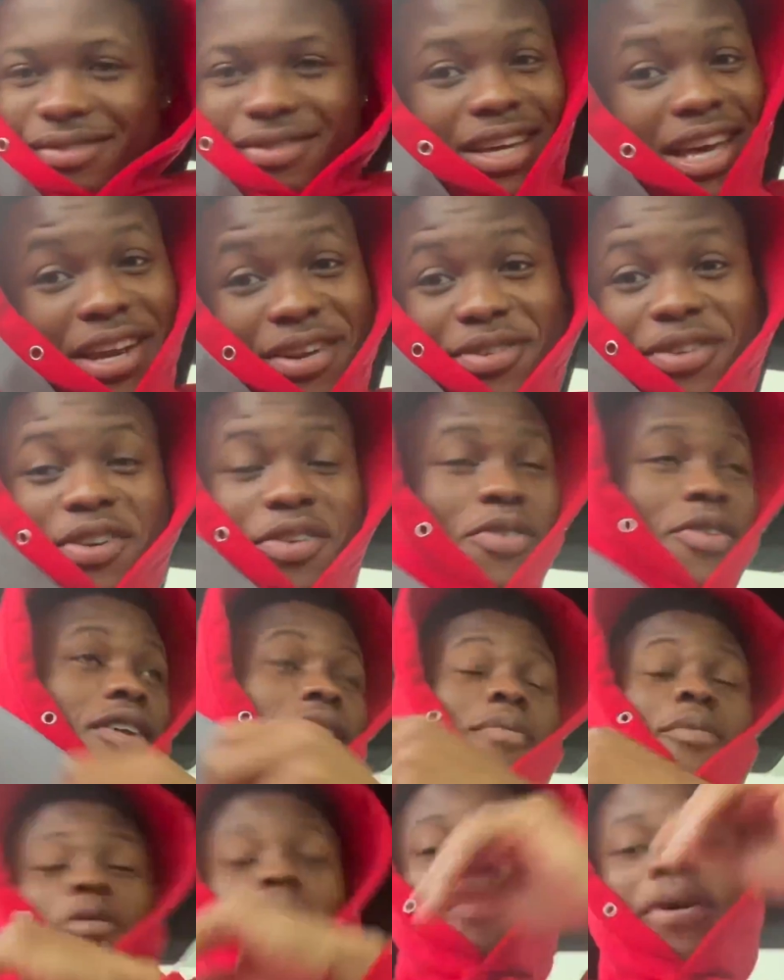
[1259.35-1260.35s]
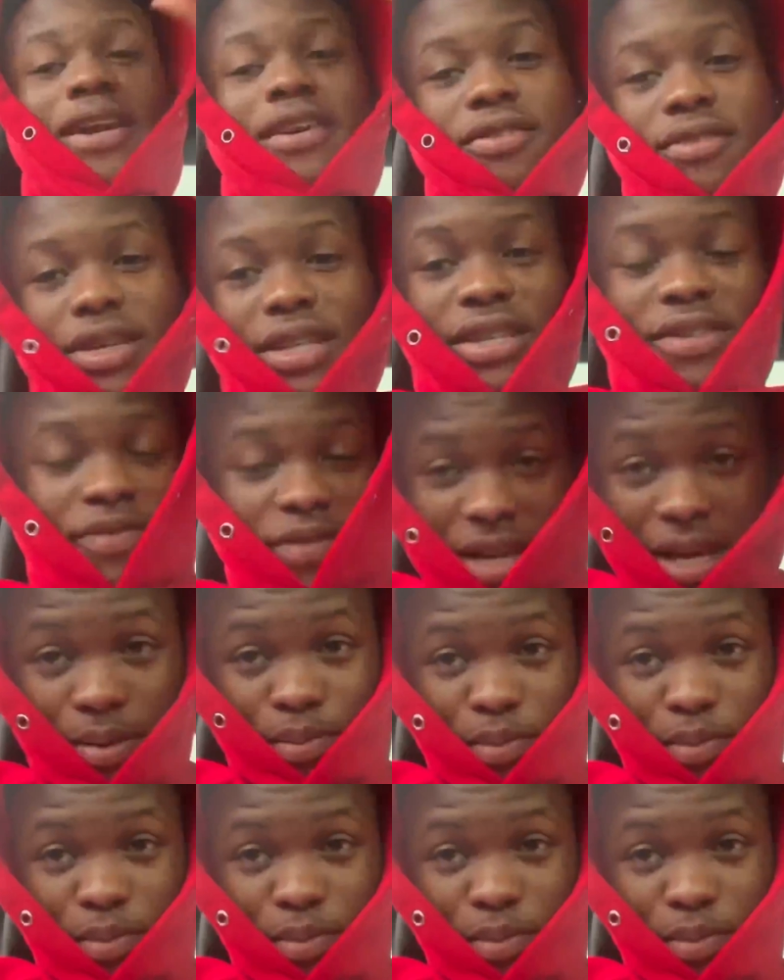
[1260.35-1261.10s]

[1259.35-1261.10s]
I don't know. But we about to go get this flying